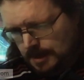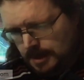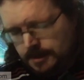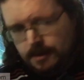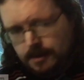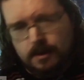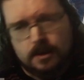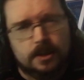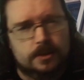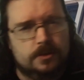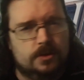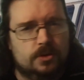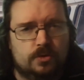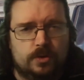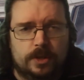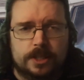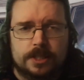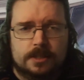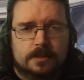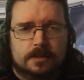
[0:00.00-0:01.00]
they all got
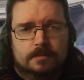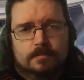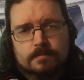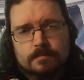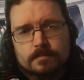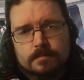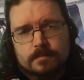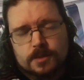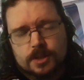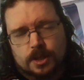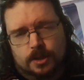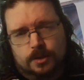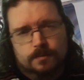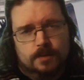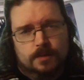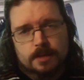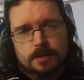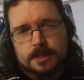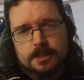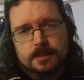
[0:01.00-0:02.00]
strengths and sort
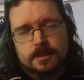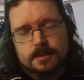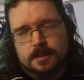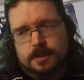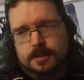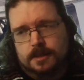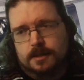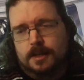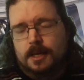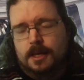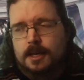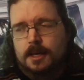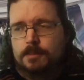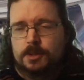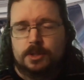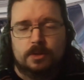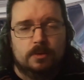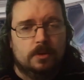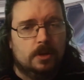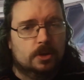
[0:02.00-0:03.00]
of limits, but
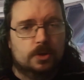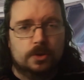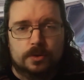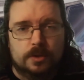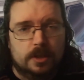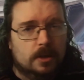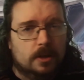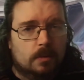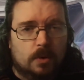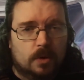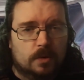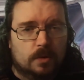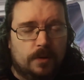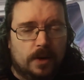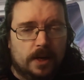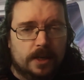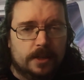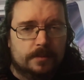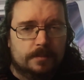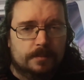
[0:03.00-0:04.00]
they're all good. They all work
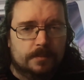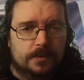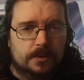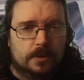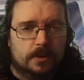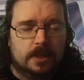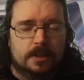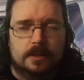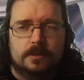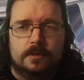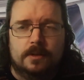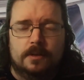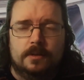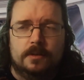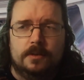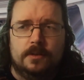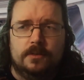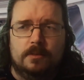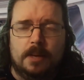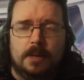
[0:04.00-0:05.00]
fine. So it
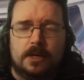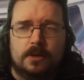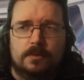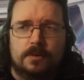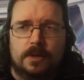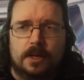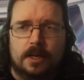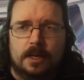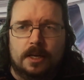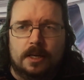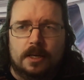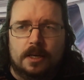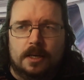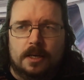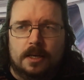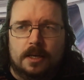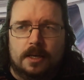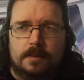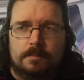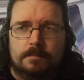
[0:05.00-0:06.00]
isn't a matter of,
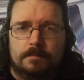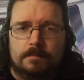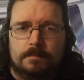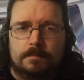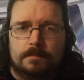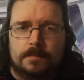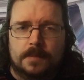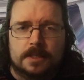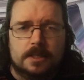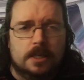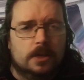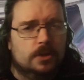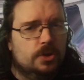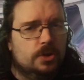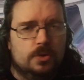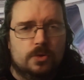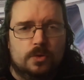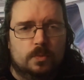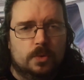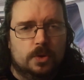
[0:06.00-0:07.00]
as long as
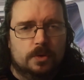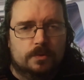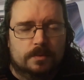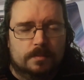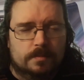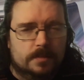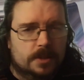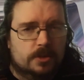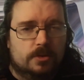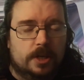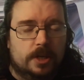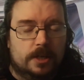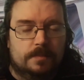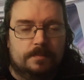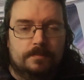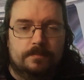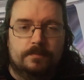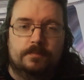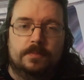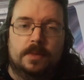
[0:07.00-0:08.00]
you use them, one of them is great.
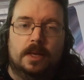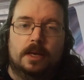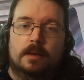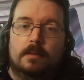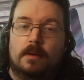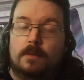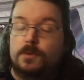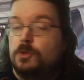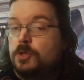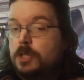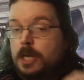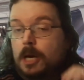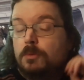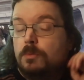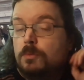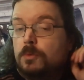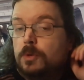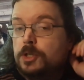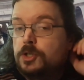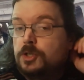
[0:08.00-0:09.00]
I've used the
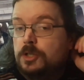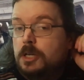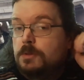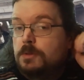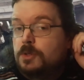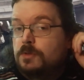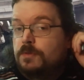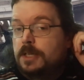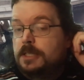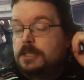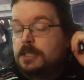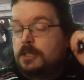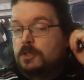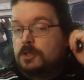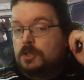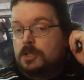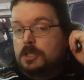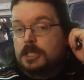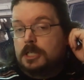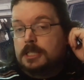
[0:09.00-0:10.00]
outcome questionnaire, which is
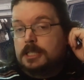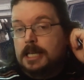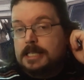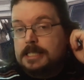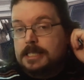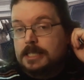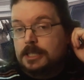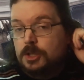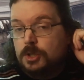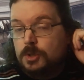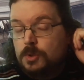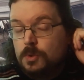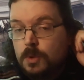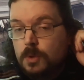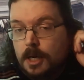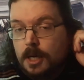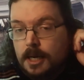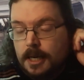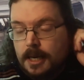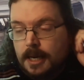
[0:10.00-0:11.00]
fantastic
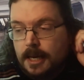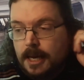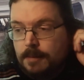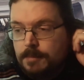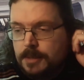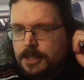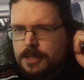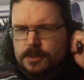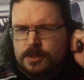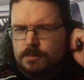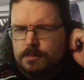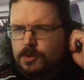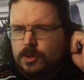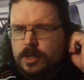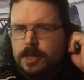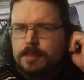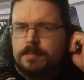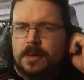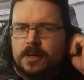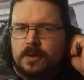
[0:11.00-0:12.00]
too. It has some
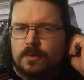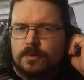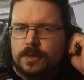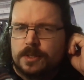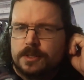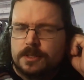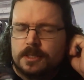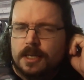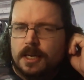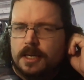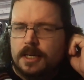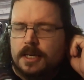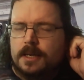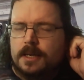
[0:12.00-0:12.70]
great benefits.